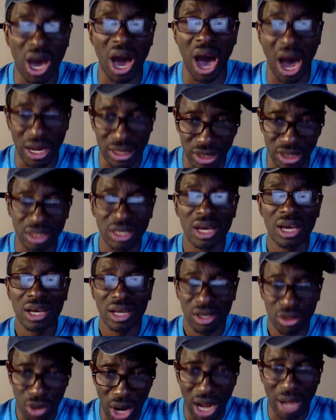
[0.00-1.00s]
can.
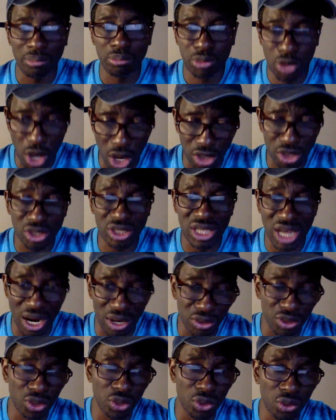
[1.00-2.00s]
But I've got to
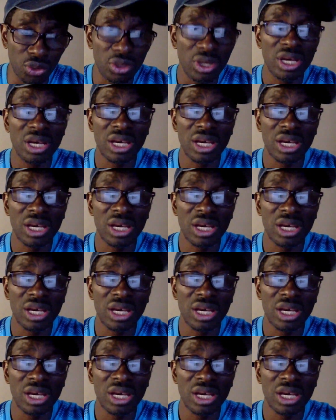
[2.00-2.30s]
tell you,